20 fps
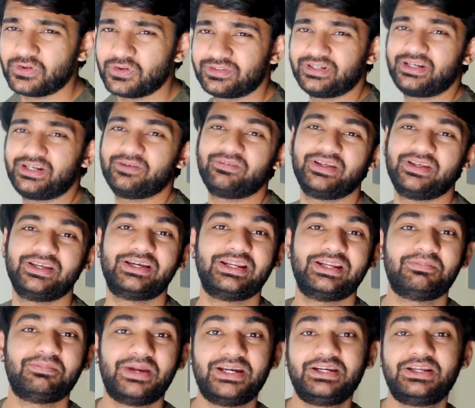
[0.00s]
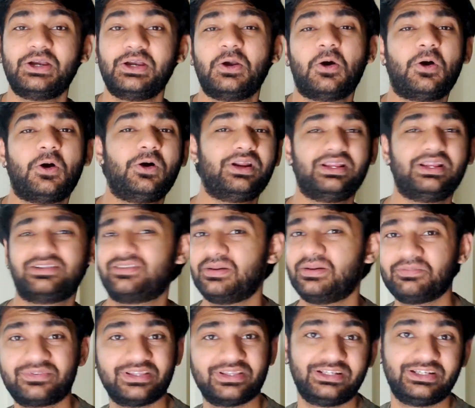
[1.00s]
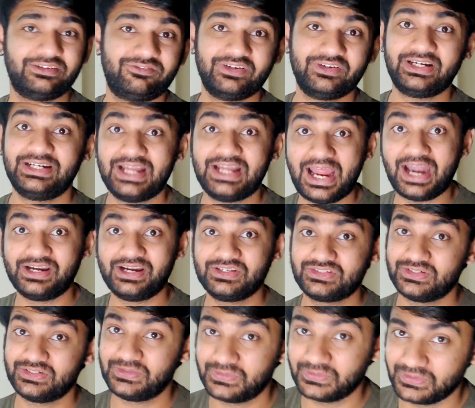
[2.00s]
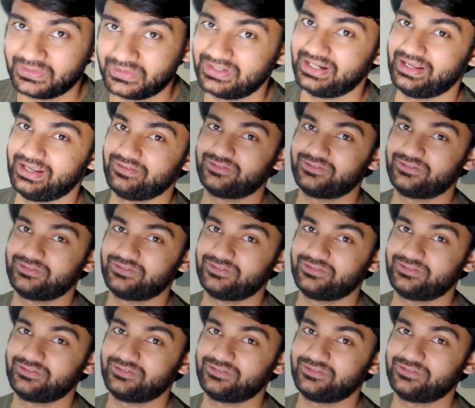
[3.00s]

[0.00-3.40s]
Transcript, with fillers: positive increment or uh, some significant addition to your